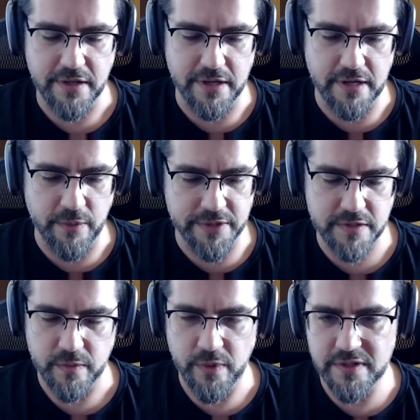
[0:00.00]
uh,
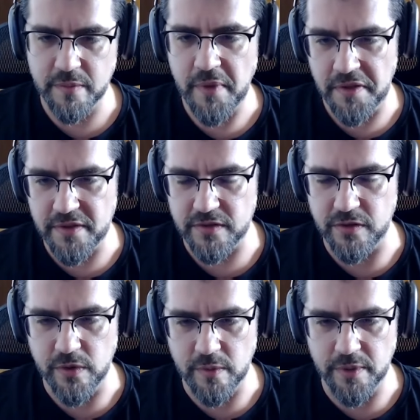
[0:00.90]
once once a month is
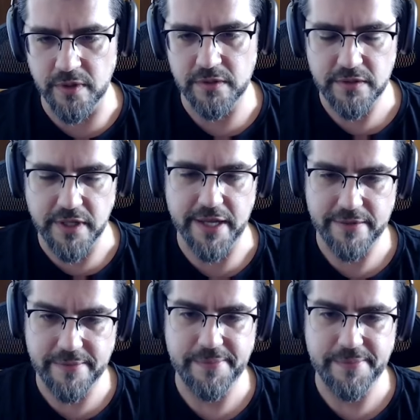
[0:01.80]
doable. Yeah,